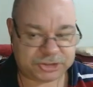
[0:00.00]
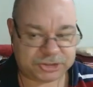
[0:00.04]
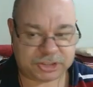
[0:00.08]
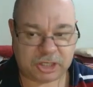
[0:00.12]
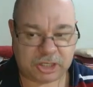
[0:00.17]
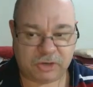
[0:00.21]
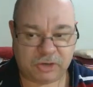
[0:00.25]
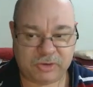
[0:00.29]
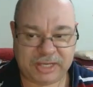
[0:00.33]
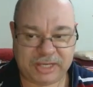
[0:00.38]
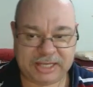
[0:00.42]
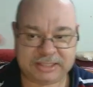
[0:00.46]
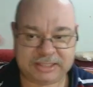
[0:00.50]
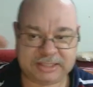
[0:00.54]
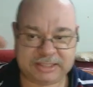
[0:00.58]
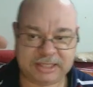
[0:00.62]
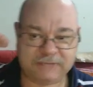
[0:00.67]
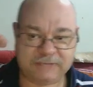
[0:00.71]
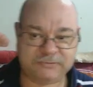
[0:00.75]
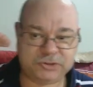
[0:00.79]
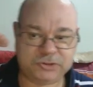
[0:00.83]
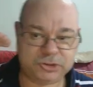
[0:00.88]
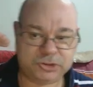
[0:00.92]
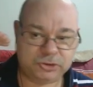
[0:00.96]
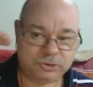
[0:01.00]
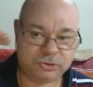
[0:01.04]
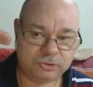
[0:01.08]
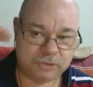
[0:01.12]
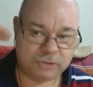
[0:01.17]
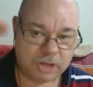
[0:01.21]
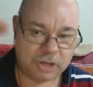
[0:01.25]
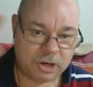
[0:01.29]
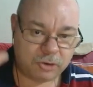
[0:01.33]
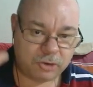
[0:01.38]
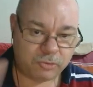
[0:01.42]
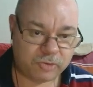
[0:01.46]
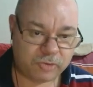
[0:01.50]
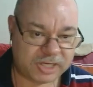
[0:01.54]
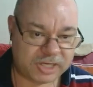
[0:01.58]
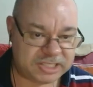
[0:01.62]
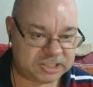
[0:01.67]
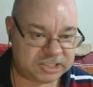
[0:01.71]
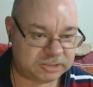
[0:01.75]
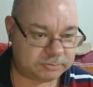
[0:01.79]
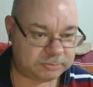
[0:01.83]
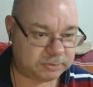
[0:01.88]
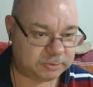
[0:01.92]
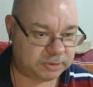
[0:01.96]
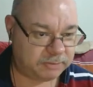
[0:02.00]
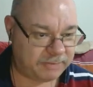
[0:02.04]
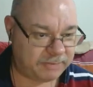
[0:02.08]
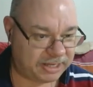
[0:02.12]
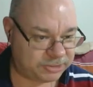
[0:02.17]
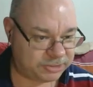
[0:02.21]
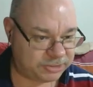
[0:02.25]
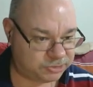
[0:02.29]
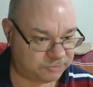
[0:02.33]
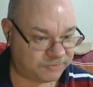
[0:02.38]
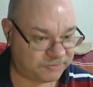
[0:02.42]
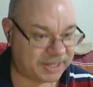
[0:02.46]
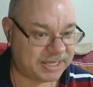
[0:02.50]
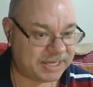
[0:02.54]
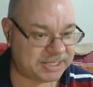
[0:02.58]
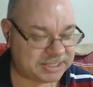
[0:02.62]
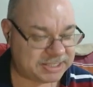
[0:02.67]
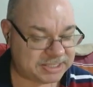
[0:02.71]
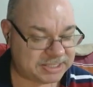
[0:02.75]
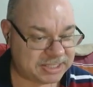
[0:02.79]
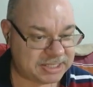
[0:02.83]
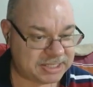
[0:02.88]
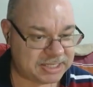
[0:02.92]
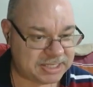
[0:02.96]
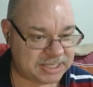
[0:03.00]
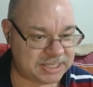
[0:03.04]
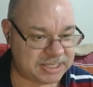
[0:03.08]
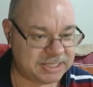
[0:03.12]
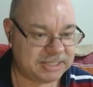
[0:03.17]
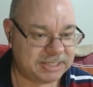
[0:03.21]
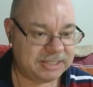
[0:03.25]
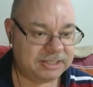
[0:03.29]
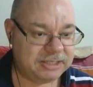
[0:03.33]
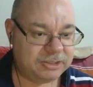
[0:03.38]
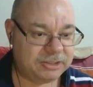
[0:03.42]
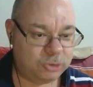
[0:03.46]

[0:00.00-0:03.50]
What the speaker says: so it gives you reasonable amounts of AC,